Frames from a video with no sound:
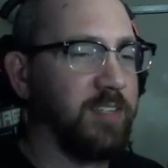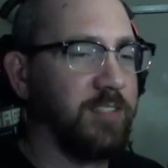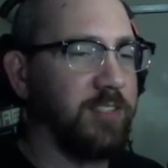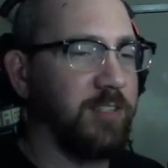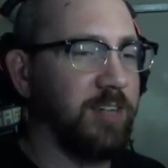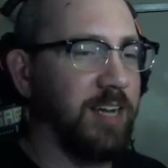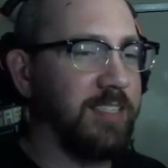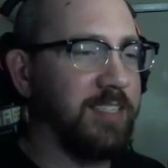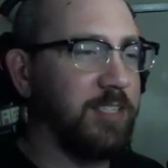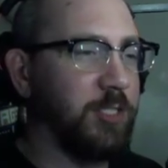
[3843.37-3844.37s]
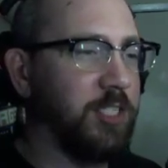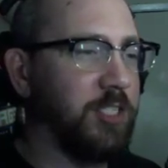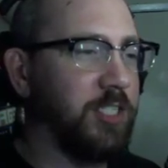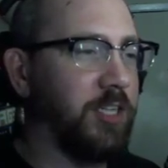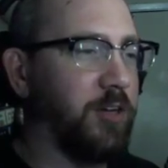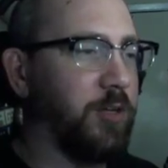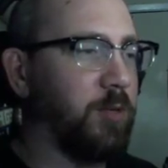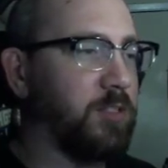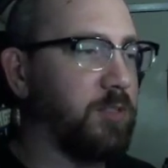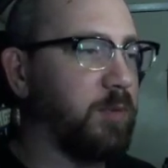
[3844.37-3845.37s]
Zura, I say GG. Are you one
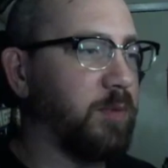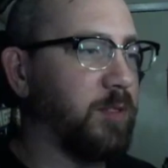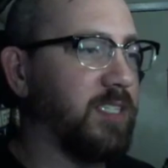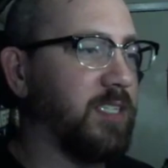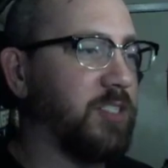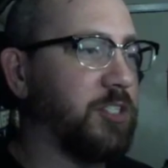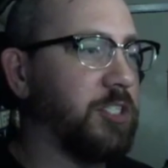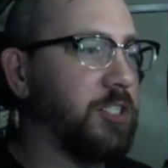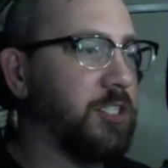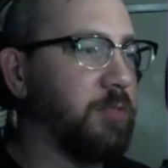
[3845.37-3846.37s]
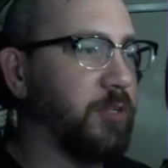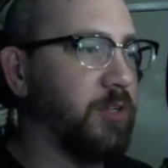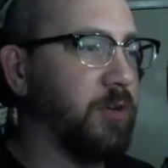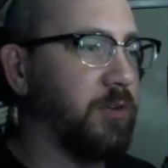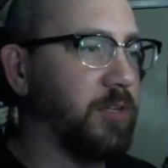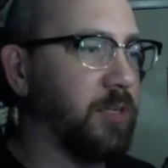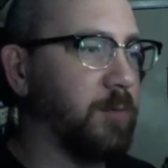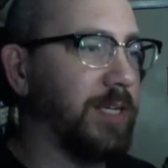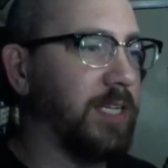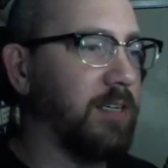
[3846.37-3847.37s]
of those people that says GG when you know you're going to
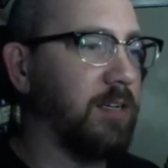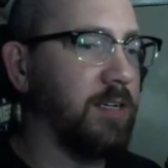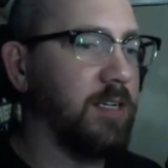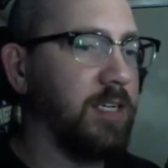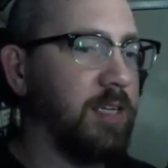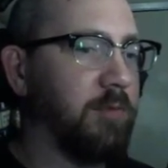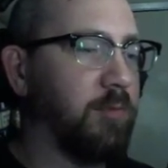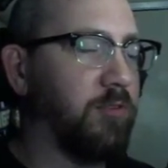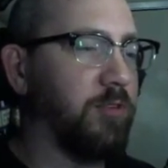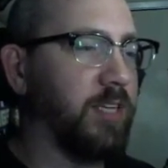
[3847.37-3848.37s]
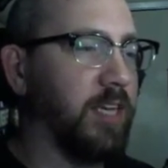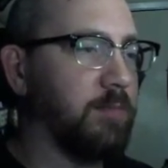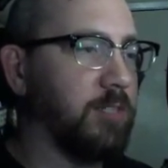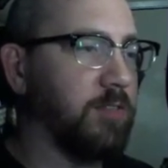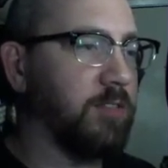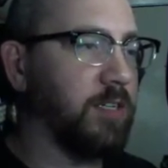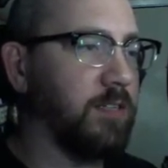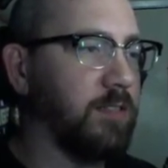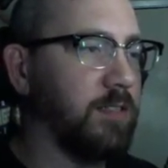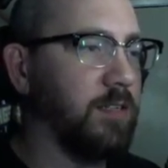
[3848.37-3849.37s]
win? Even before the game's over, though?
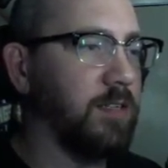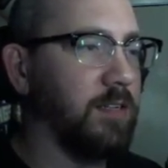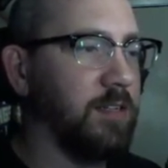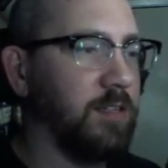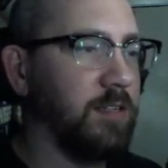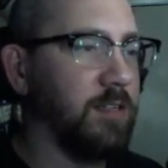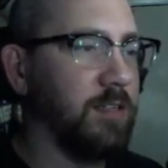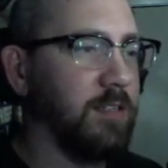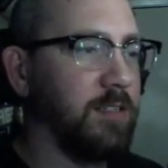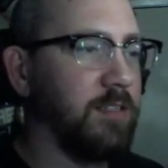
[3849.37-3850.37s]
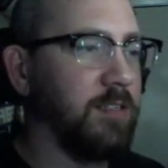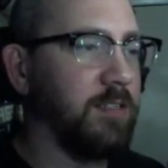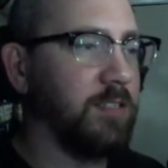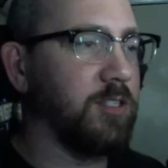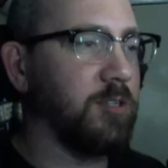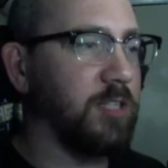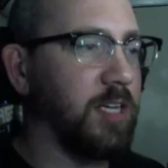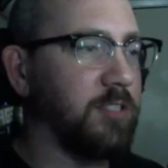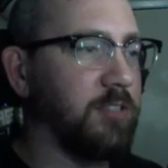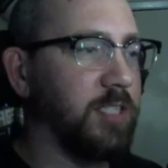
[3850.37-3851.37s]
Because those
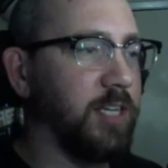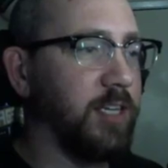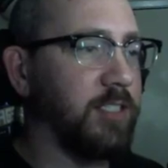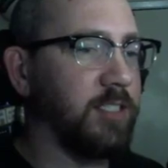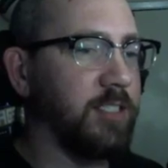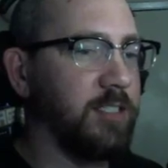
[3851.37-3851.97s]
guys are dicks.